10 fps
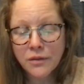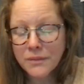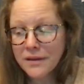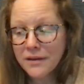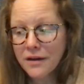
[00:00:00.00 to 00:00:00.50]

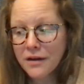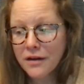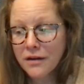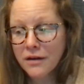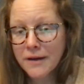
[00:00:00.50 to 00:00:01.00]
We
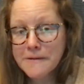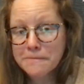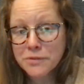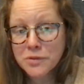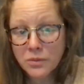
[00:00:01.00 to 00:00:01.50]
are
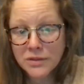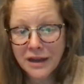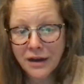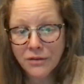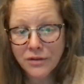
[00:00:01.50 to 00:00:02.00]
sold
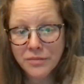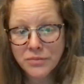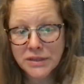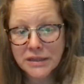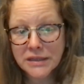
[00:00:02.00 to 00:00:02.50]
out
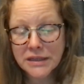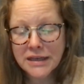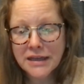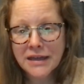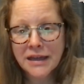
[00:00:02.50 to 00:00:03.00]

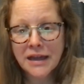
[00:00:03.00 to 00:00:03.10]
completely,